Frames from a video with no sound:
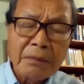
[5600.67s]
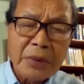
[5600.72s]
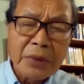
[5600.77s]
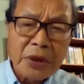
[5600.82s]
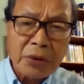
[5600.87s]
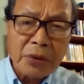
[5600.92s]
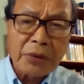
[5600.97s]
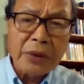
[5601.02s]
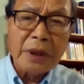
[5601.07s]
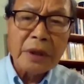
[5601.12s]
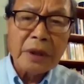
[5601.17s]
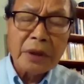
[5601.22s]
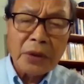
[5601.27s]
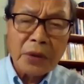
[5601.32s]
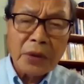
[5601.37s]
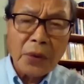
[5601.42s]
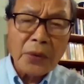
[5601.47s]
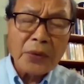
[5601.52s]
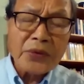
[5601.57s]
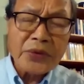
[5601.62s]
between
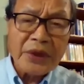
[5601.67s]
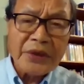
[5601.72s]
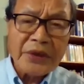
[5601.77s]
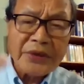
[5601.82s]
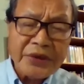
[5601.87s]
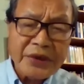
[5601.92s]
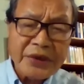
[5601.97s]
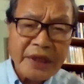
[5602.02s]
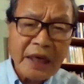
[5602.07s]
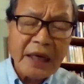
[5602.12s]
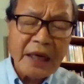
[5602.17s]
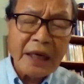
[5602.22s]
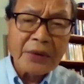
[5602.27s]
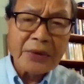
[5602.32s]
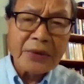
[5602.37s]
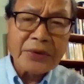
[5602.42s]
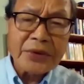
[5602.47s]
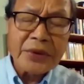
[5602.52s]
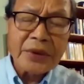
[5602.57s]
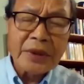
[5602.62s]
North and
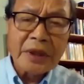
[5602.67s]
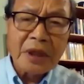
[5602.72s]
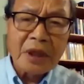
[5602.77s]
South